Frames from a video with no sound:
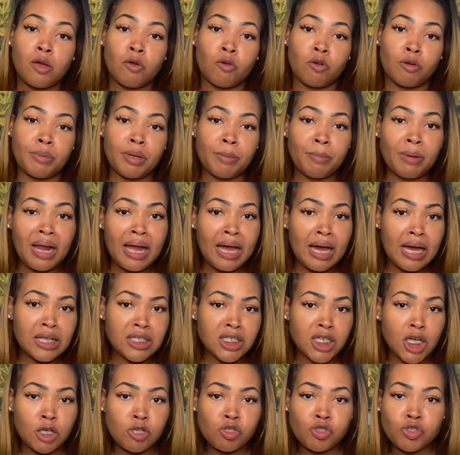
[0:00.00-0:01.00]
remember how I
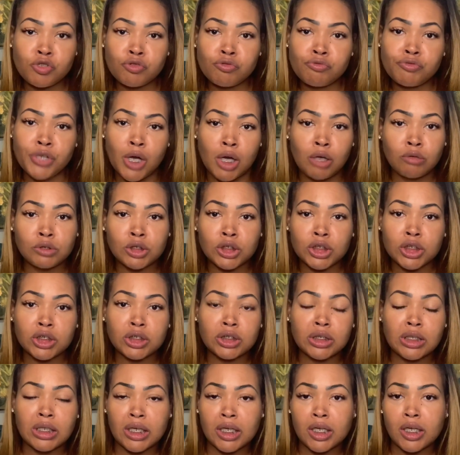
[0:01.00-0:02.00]
told you don't
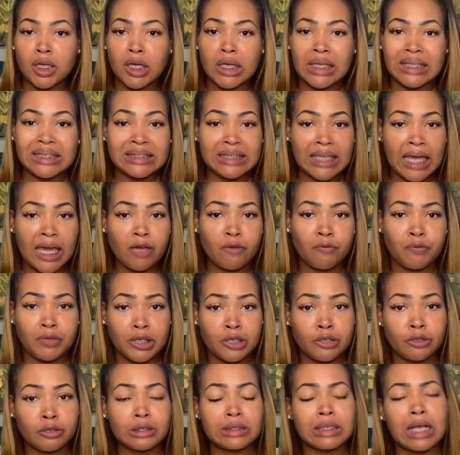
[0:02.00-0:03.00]
just get exact
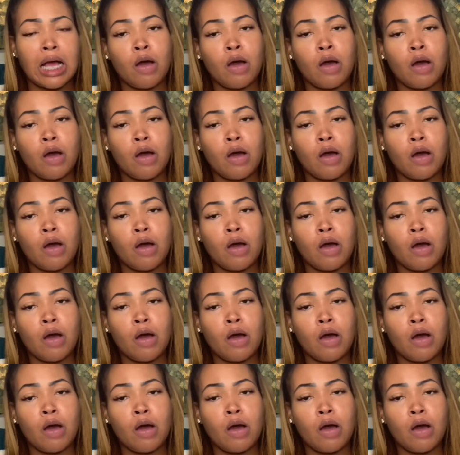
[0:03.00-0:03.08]
figures.